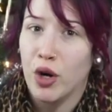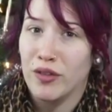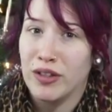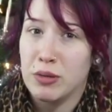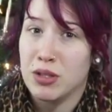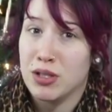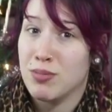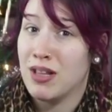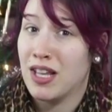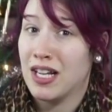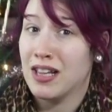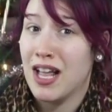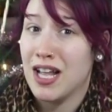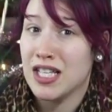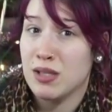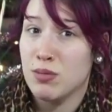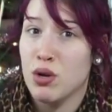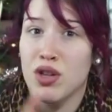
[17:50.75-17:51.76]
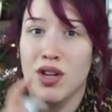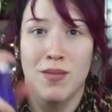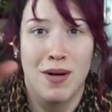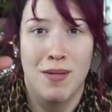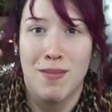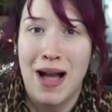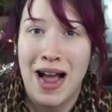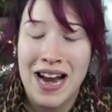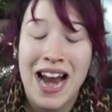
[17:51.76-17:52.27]
or if it's supposed to be like a lot smoother,
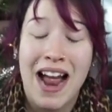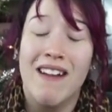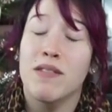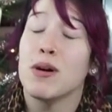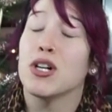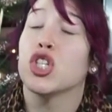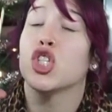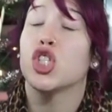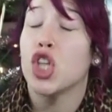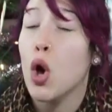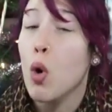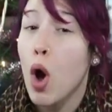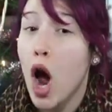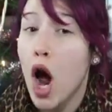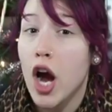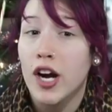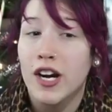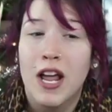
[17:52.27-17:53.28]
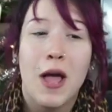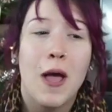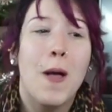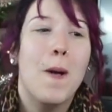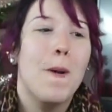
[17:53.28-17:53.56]
but mine I had to push so hard,